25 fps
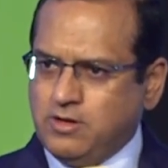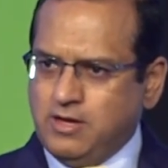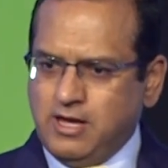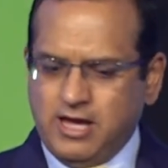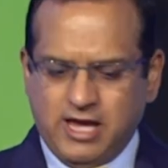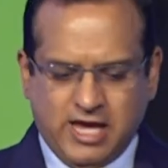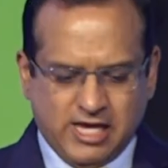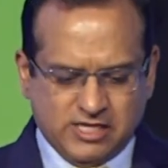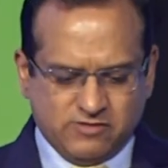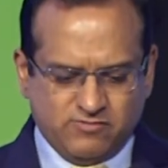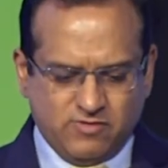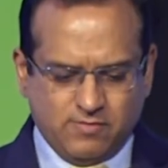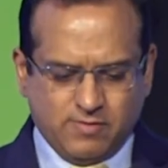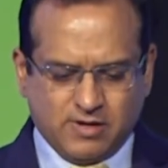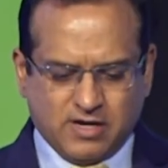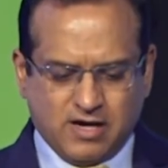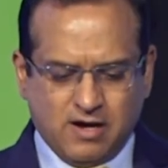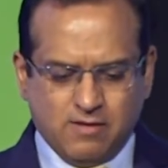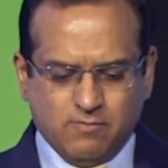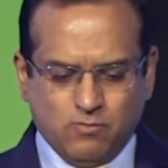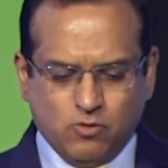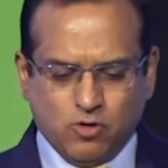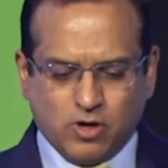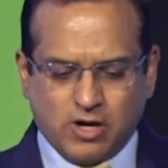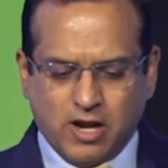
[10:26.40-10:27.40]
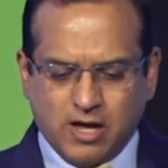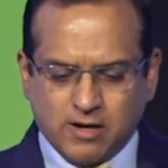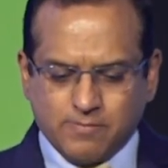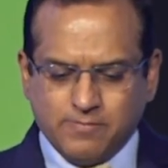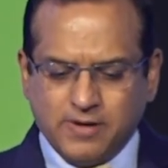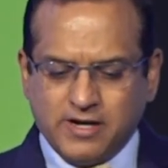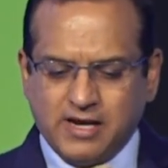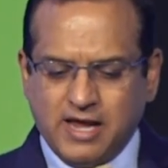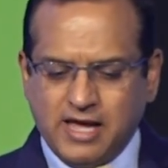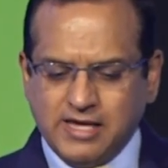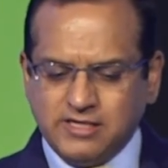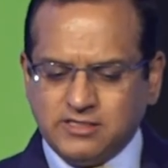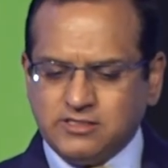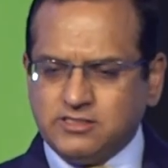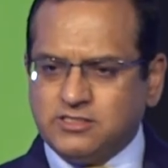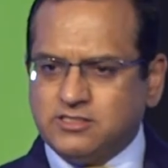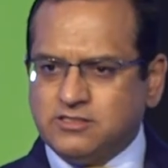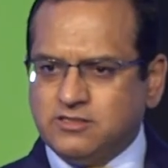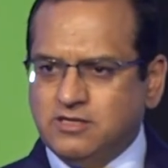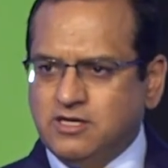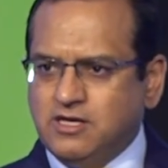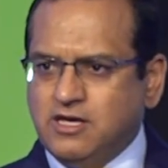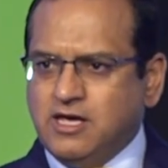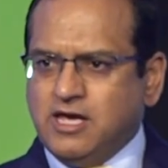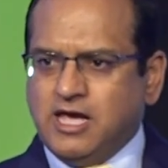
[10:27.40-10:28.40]
As we become more urbanized,
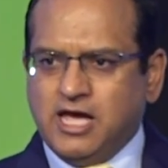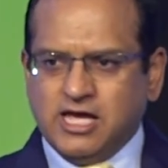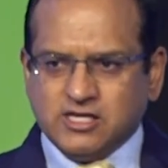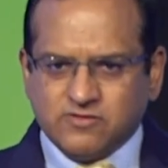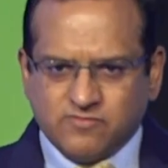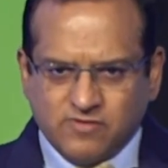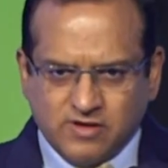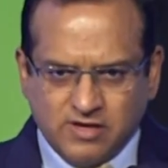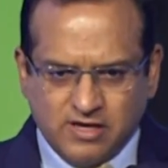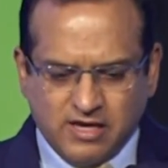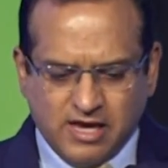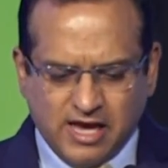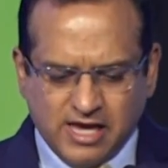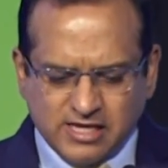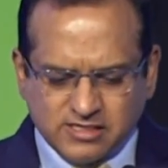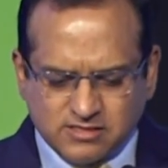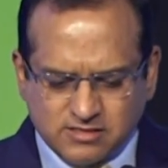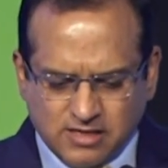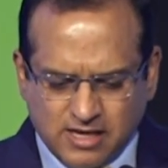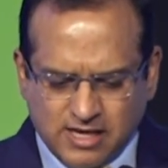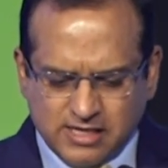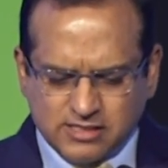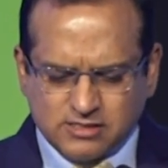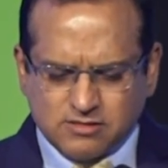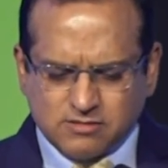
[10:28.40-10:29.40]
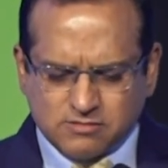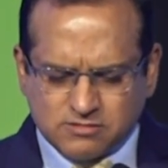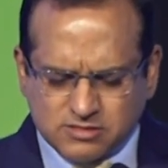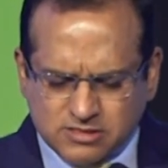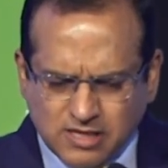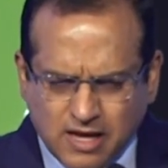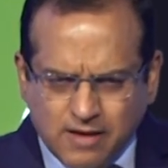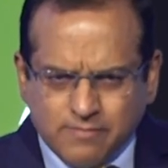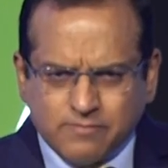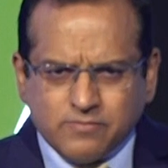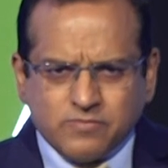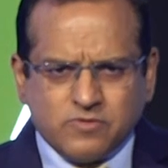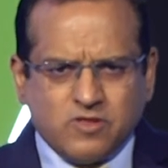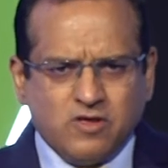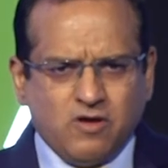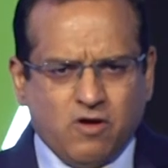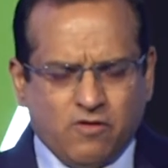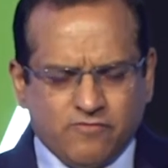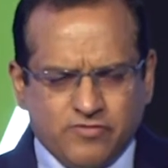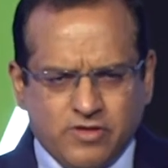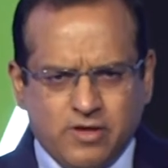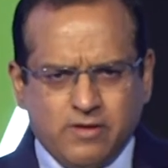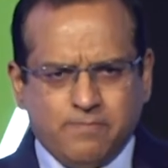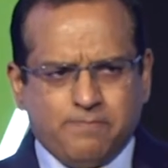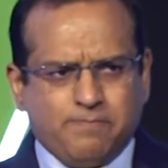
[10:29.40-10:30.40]
as, we, as, as some of
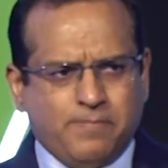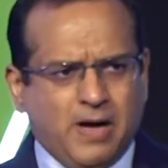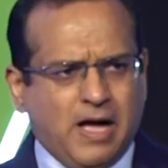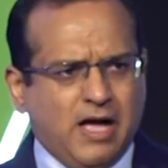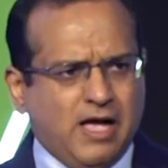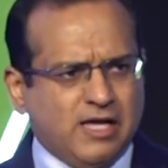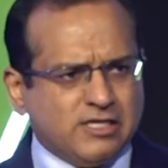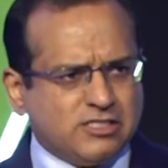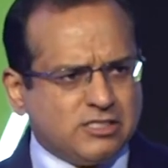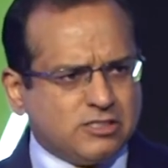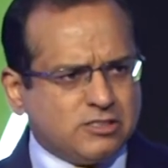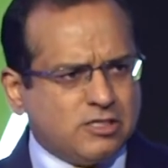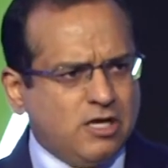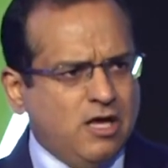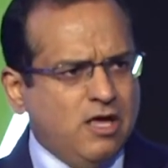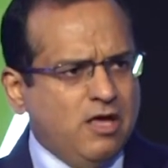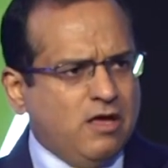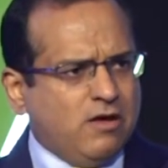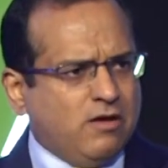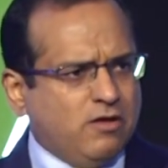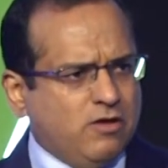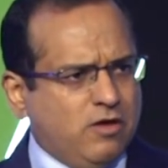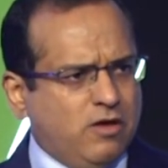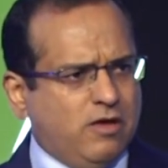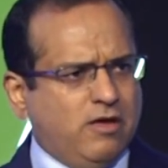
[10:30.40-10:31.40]
the past uh,